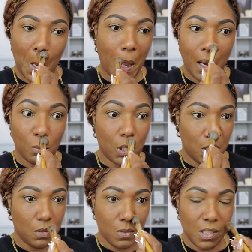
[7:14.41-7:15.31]
I don't want
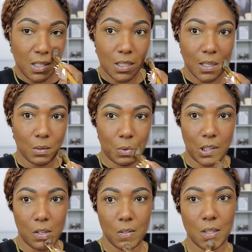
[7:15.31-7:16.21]
to use this. I don't want
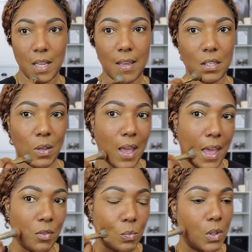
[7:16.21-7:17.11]
to use that. So I
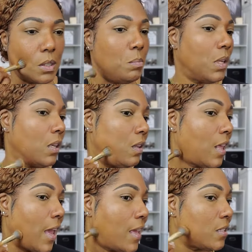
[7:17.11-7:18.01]
haven't really been
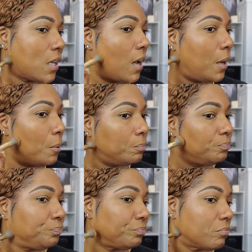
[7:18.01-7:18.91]
that um